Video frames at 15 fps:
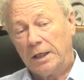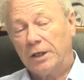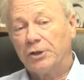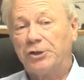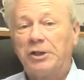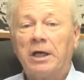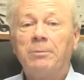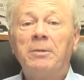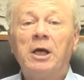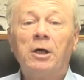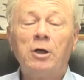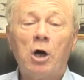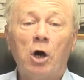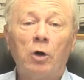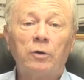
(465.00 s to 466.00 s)
send me a
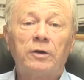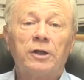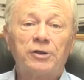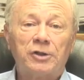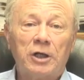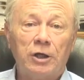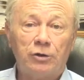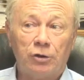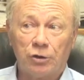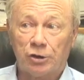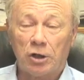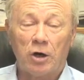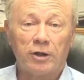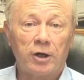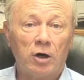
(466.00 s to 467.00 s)
note that says you
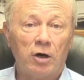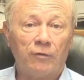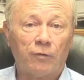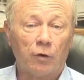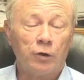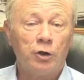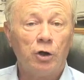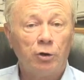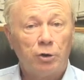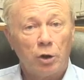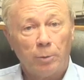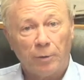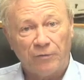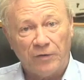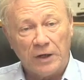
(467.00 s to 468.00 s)
saw the offer on
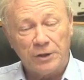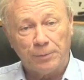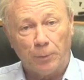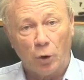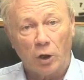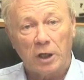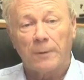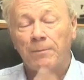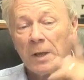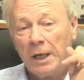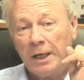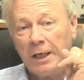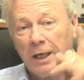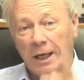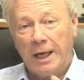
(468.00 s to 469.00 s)
YouTube or Facebook,
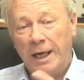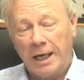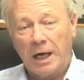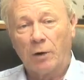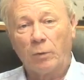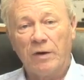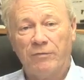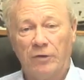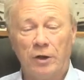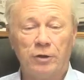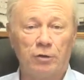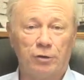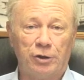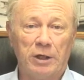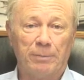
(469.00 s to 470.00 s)
and I'll refund
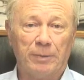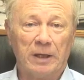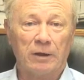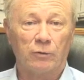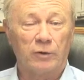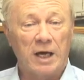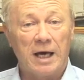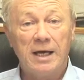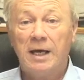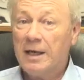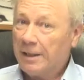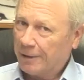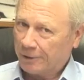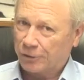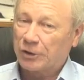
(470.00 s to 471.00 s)
your shipping, okay?
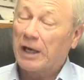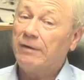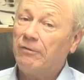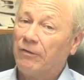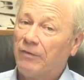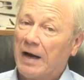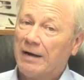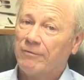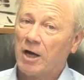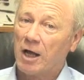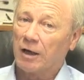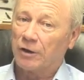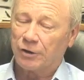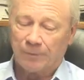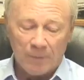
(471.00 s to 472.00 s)
It'll save you
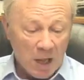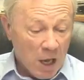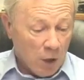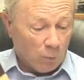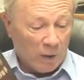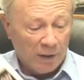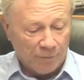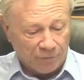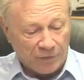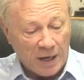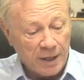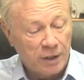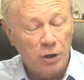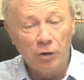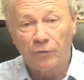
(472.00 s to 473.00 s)
$5. Well,
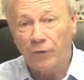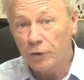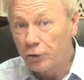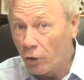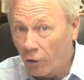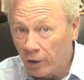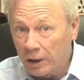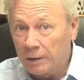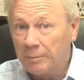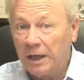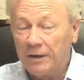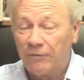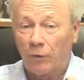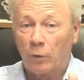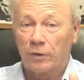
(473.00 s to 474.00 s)
thank you for joining
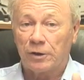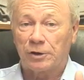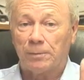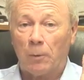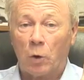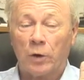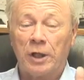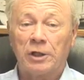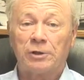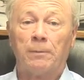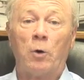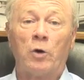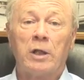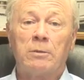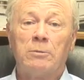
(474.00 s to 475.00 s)
me for this morning's
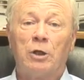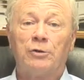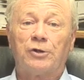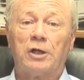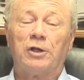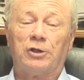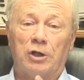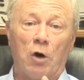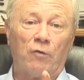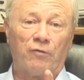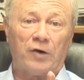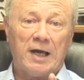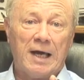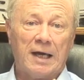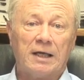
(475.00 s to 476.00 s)
morning musings. Don't
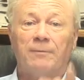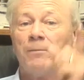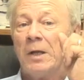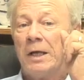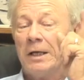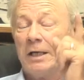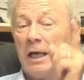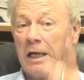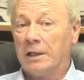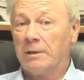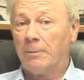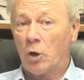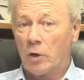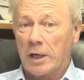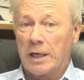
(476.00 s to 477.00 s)
forget, in the
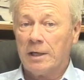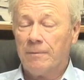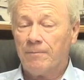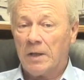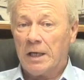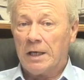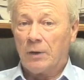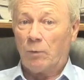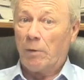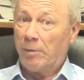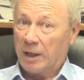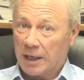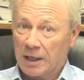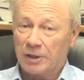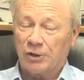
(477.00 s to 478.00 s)
morning, we
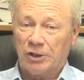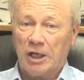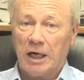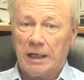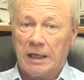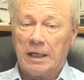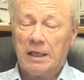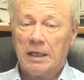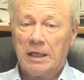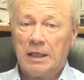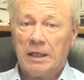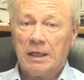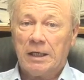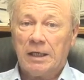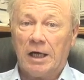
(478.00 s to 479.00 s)
begin a study
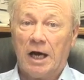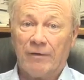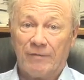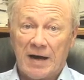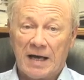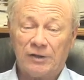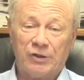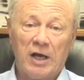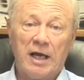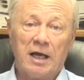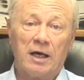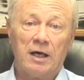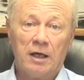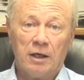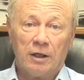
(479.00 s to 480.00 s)
of Isaiah